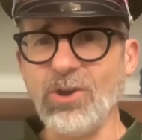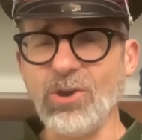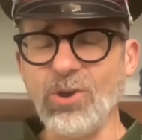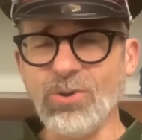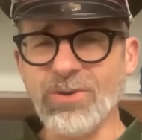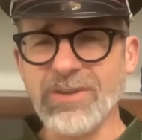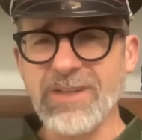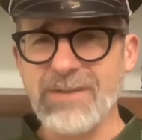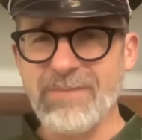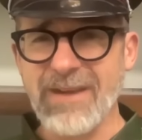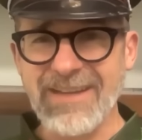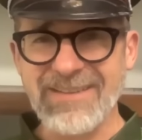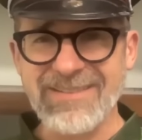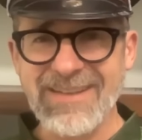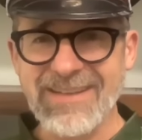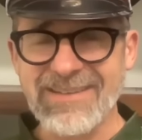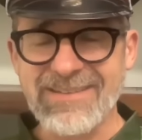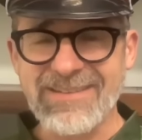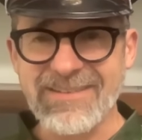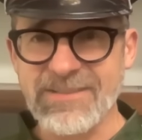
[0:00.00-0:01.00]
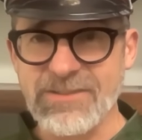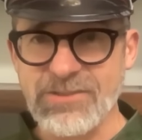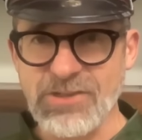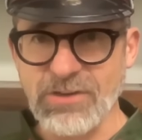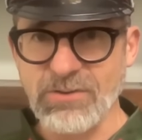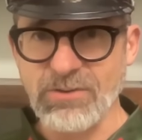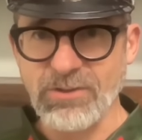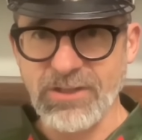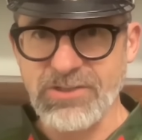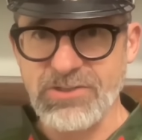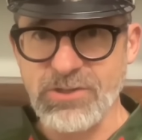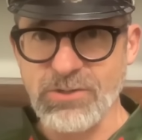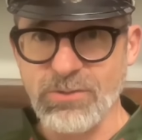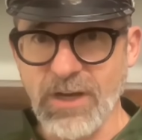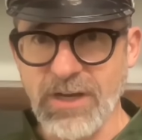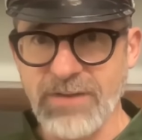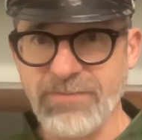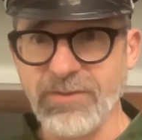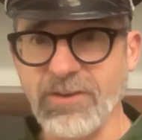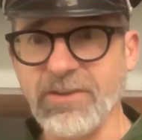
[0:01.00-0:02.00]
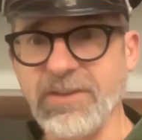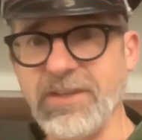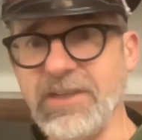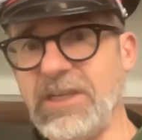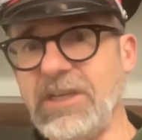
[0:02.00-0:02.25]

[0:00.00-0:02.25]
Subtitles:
only made sense as a general issue rifle